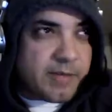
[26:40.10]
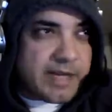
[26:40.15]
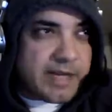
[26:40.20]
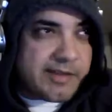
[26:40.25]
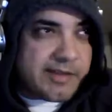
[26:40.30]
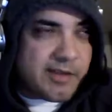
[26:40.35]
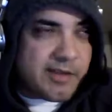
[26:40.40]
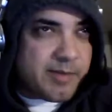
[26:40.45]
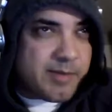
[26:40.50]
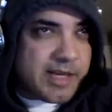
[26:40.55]
I
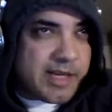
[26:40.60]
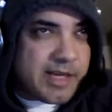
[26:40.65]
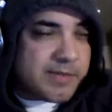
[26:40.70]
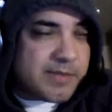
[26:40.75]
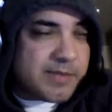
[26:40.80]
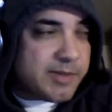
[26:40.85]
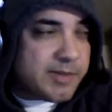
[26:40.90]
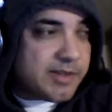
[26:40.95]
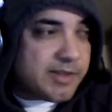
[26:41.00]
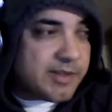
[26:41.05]
saw Bas
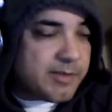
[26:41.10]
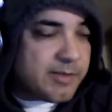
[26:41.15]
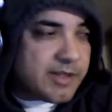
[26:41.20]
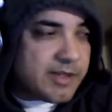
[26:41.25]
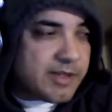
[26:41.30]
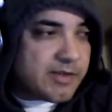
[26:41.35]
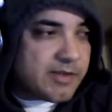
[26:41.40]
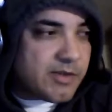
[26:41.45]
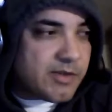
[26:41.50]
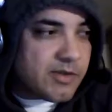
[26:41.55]
put something
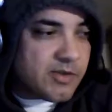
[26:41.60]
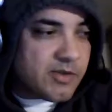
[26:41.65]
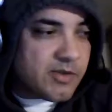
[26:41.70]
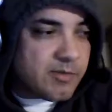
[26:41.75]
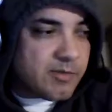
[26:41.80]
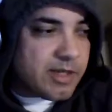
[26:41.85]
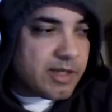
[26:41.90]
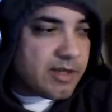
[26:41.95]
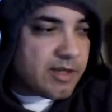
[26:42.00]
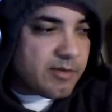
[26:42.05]
on social
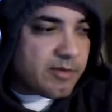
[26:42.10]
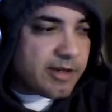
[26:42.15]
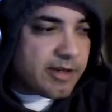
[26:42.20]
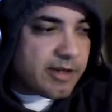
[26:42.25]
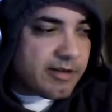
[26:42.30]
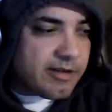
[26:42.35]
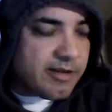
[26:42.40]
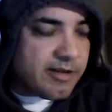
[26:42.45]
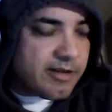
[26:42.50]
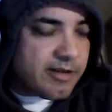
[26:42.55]
media
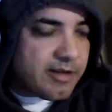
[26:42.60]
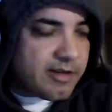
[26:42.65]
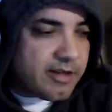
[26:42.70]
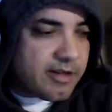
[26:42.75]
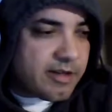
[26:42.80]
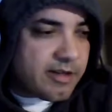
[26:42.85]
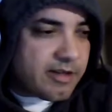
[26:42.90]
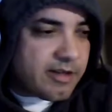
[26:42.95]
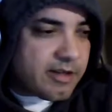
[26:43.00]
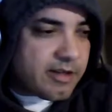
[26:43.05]
where
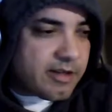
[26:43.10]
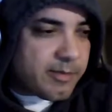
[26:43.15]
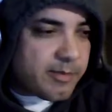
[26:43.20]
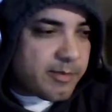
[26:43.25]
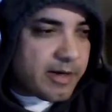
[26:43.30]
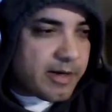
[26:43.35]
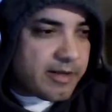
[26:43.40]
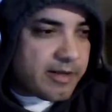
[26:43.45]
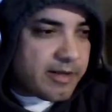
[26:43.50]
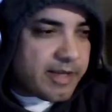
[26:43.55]

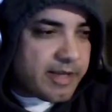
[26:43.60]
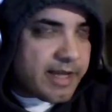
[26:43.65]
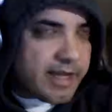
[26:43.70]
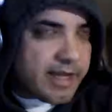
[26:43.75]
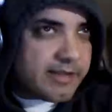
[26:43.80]
apparently guess, they